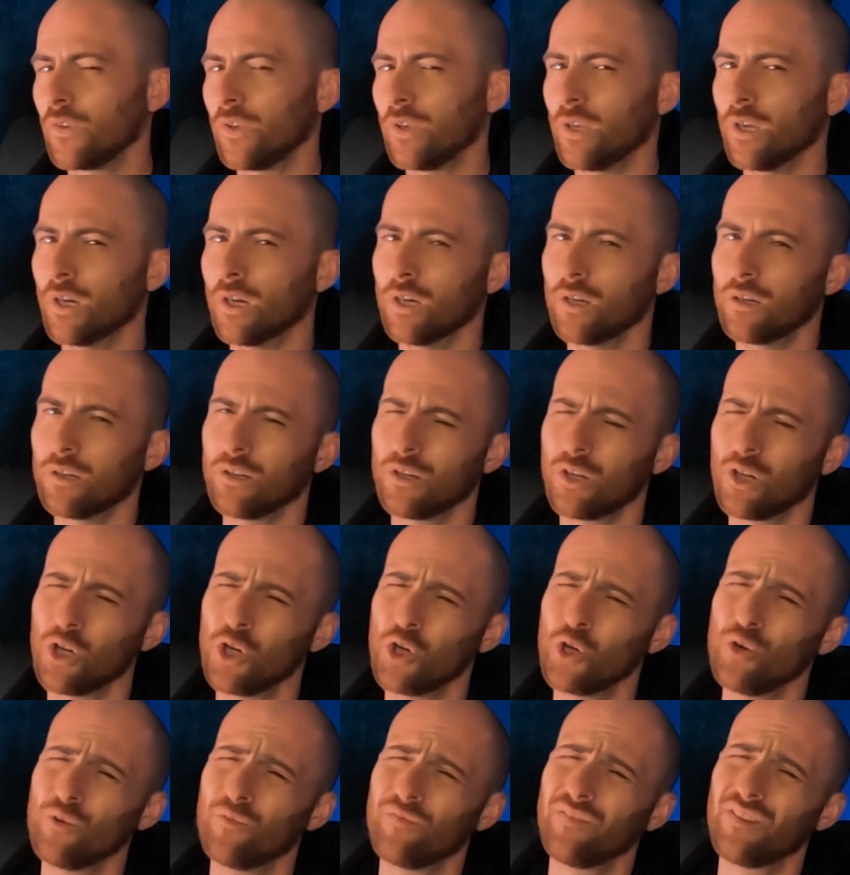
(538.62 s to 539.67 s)
dear.
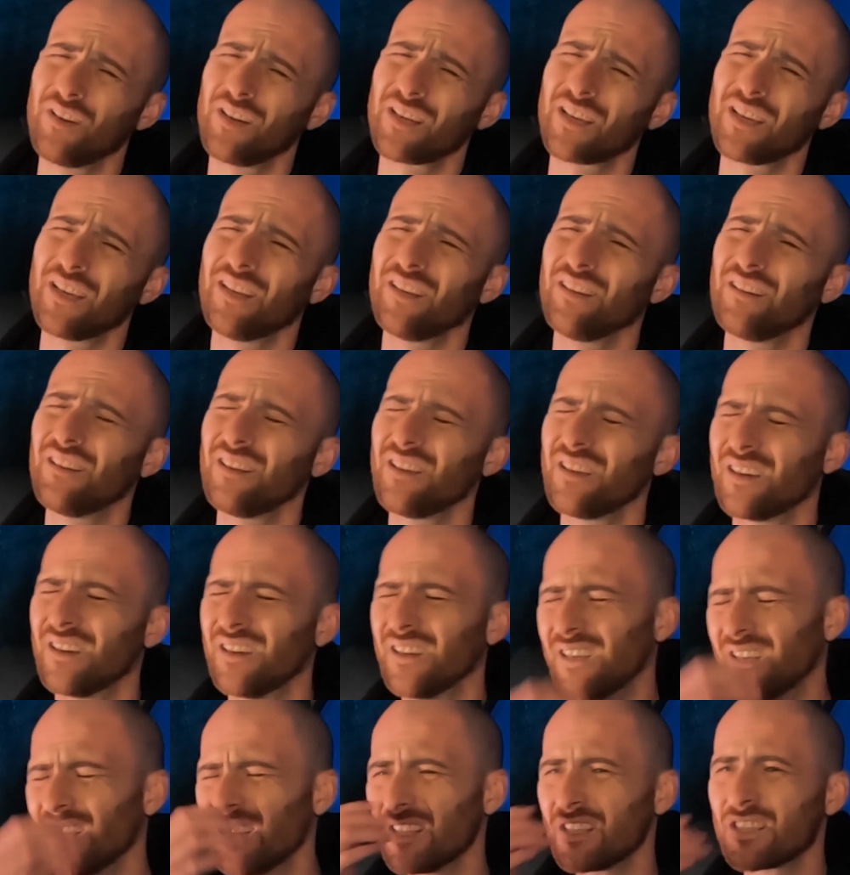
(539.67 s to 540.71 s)
Oh fucking dear.
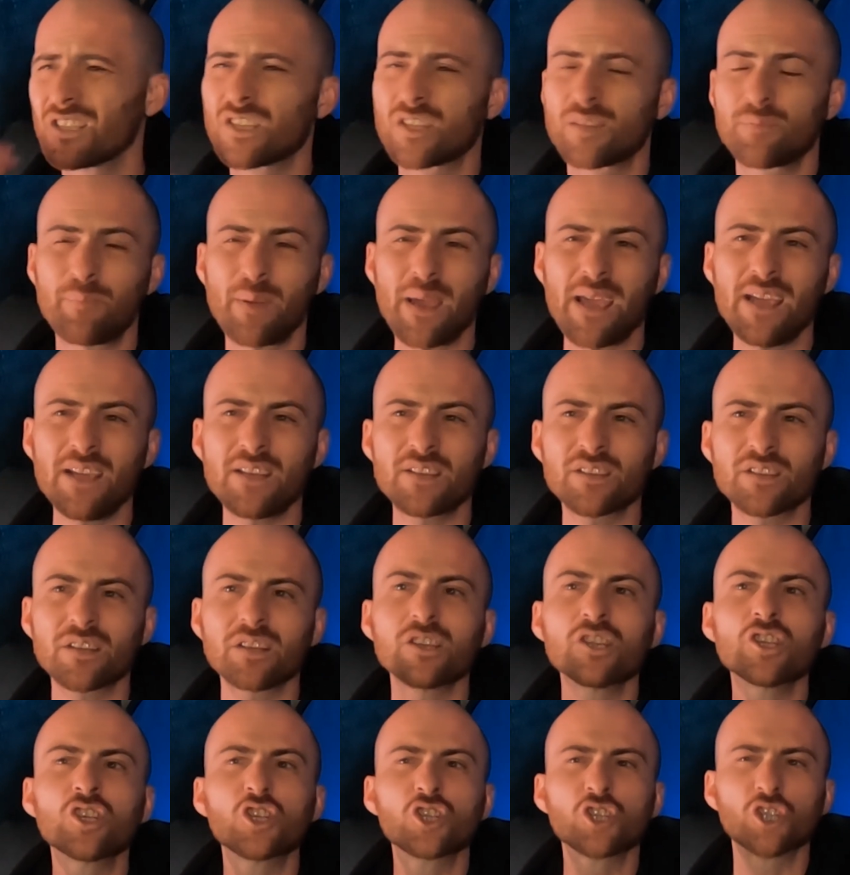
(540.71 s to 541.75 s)
Space
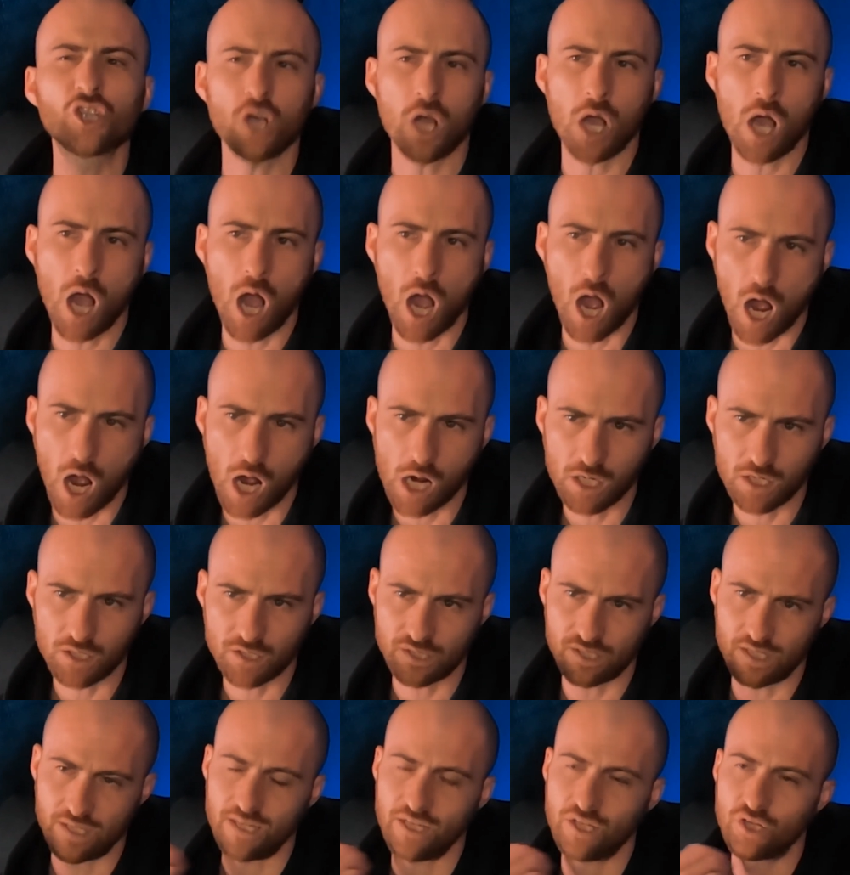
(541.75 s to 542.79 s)

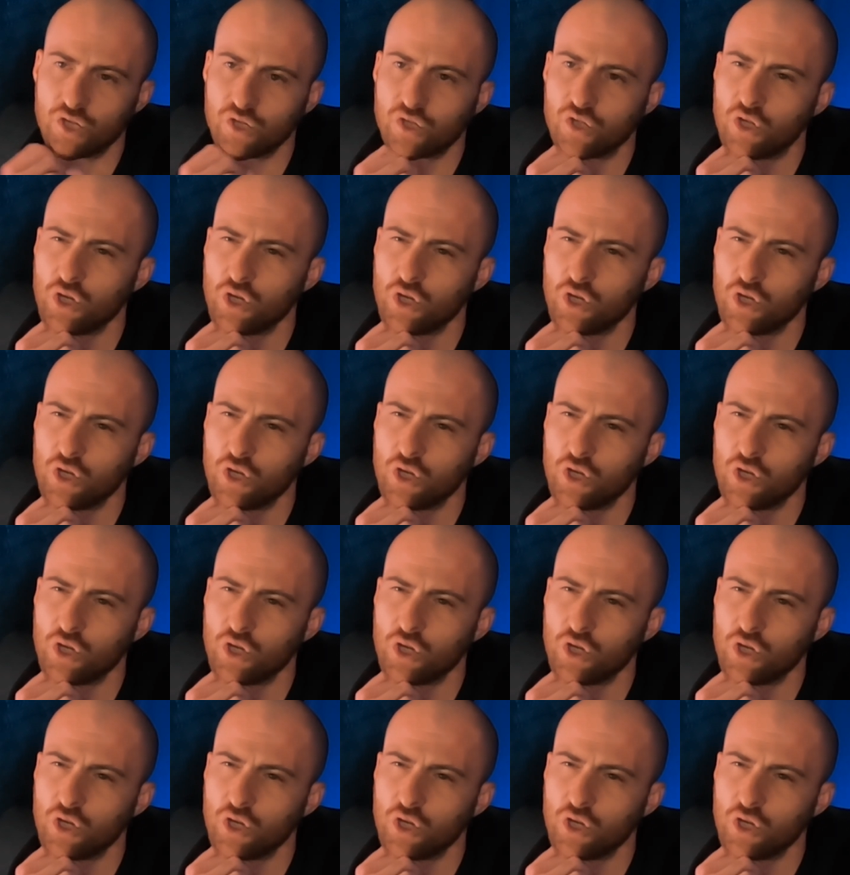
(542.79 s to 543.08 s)
sharks and you just